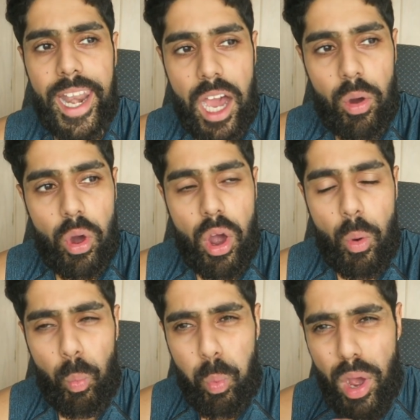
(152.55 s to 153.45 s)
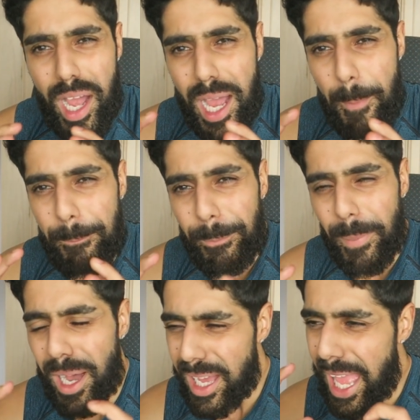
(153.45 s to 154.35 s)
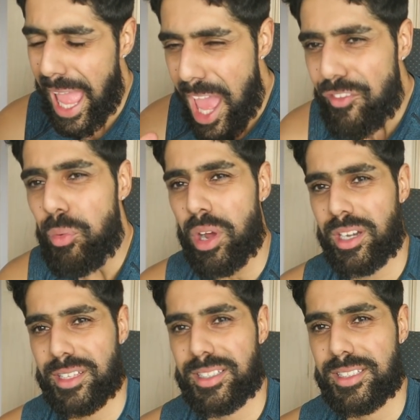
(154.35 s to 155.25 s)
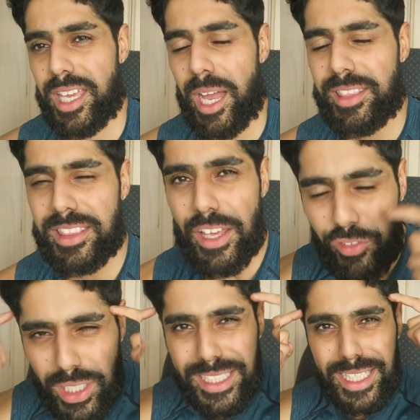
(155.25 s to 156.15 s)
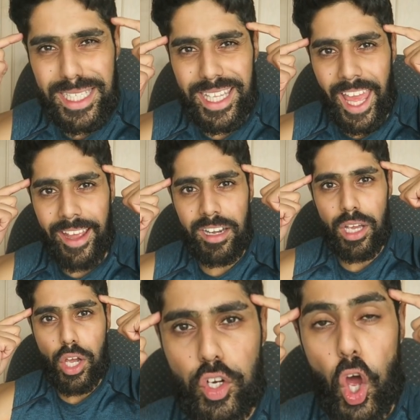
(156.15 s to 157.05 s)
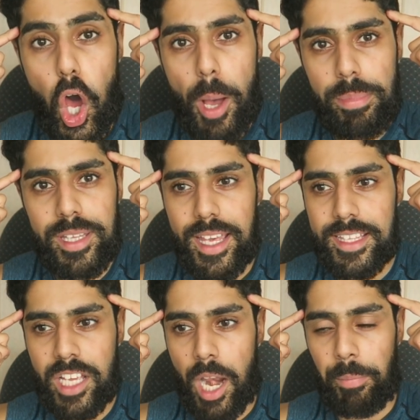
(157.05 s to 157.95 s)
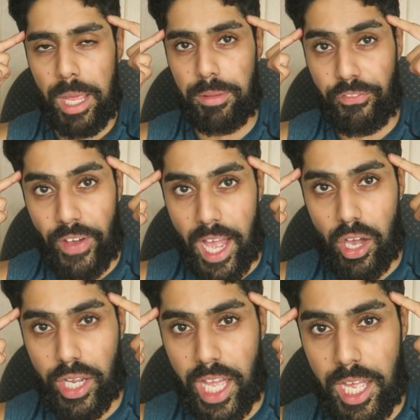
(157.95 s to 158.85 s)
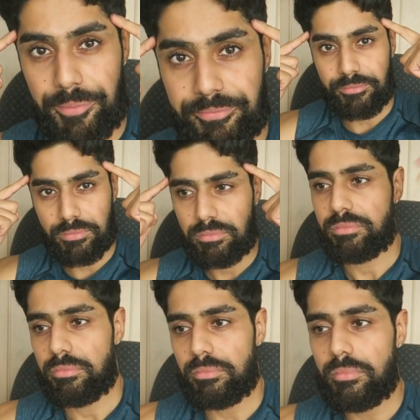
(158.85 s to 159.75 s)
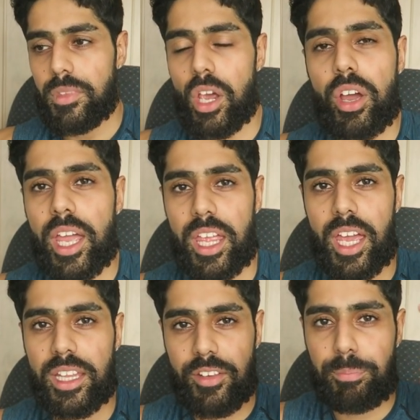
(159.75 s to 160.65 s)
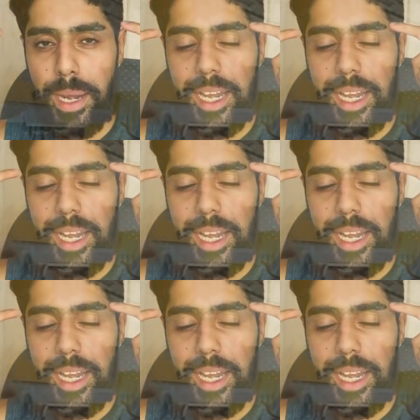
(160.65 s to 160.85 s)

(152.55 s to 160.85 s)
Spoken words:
Now, what everyone does is, yeah, they've got this thing in their head, carbs is gonna make me fat, okay? Okay, yeah, they've